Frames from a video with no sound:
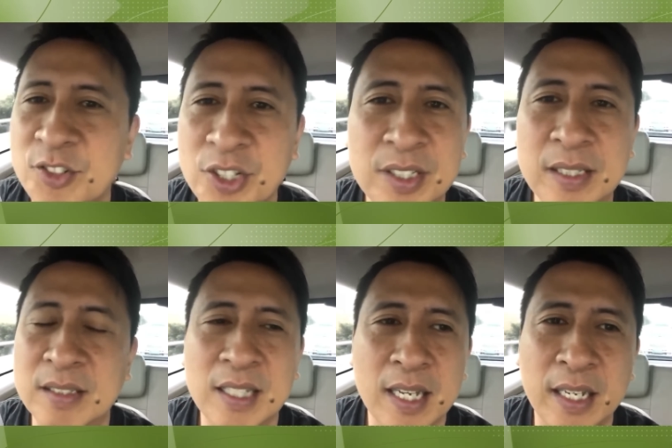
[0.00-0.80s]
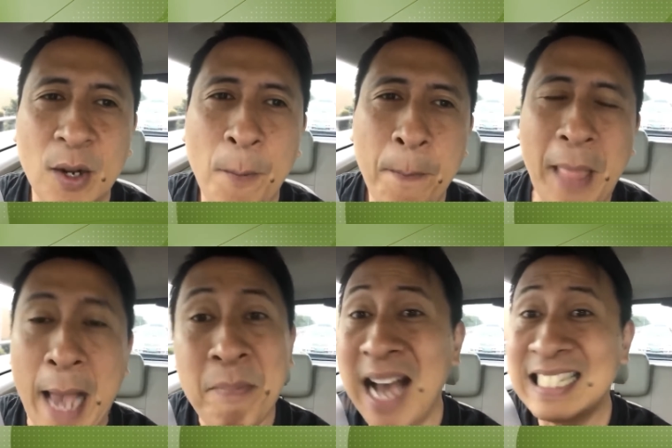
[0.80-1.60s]
it's just you know,
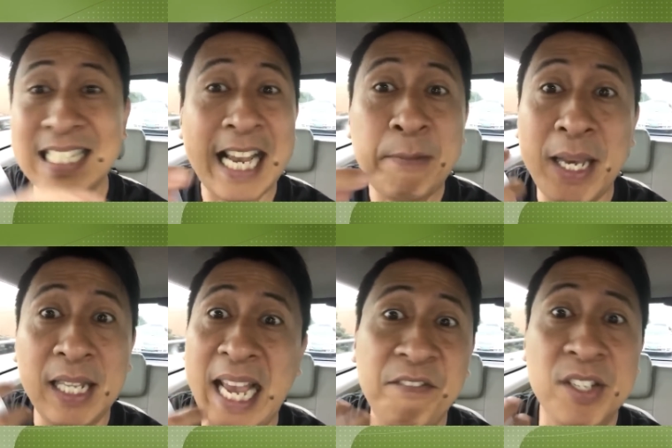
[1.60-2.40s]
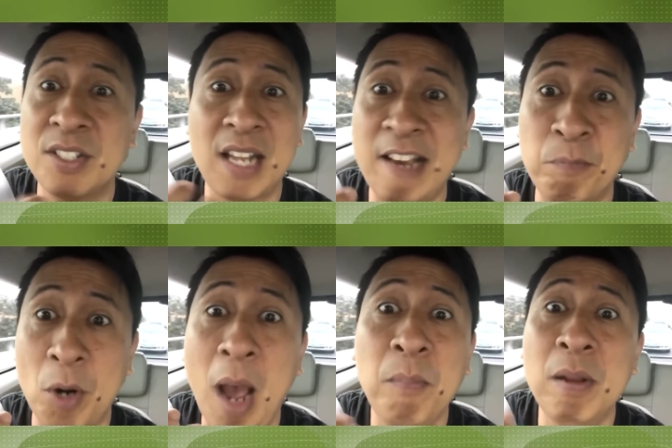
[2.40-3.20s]
I'm not saying my life doesn't have
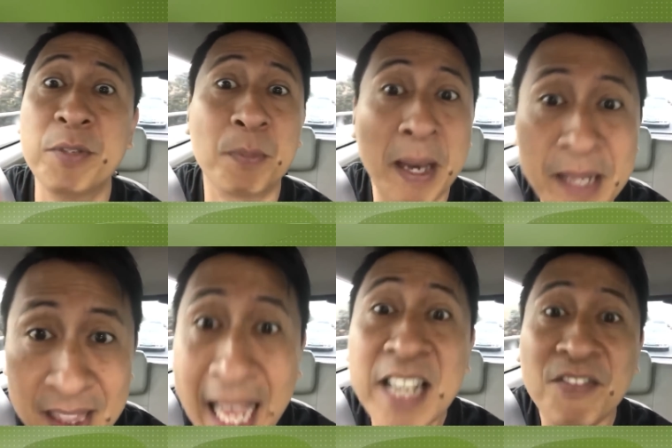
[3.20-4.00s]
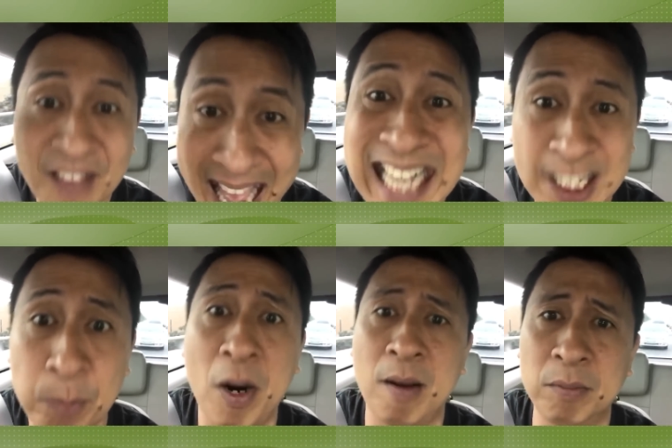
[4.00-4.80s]
problems. My life has
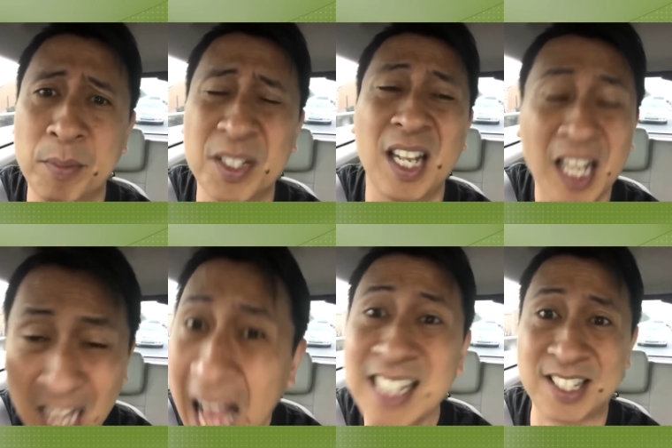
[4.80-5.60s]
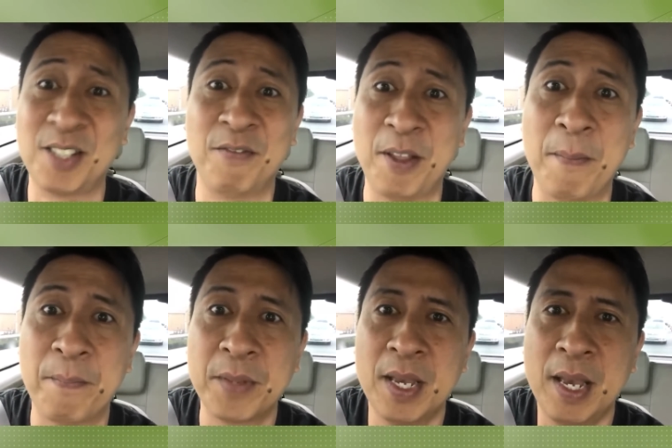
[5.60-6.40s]
problems, lots of
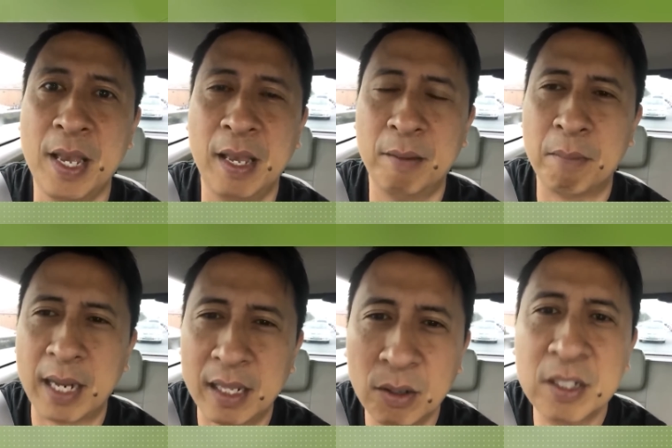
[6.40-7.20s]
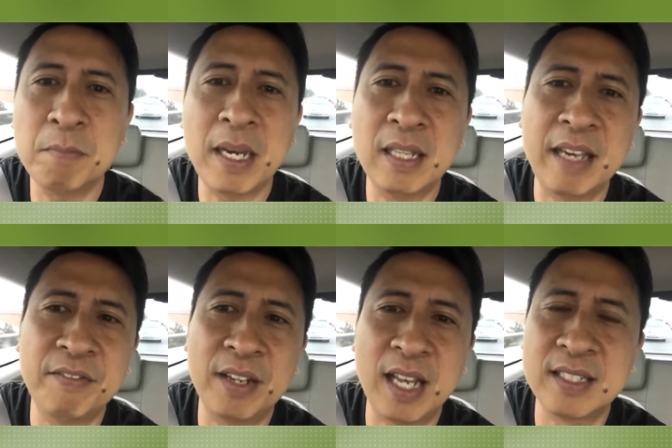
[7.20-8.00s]
them. But I look at my
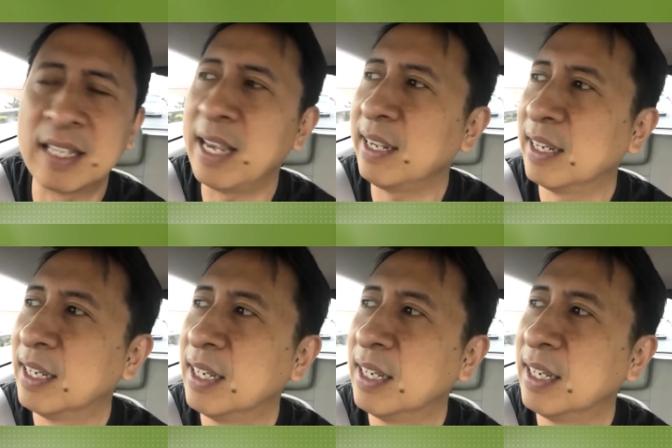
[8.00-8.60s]
life and I say,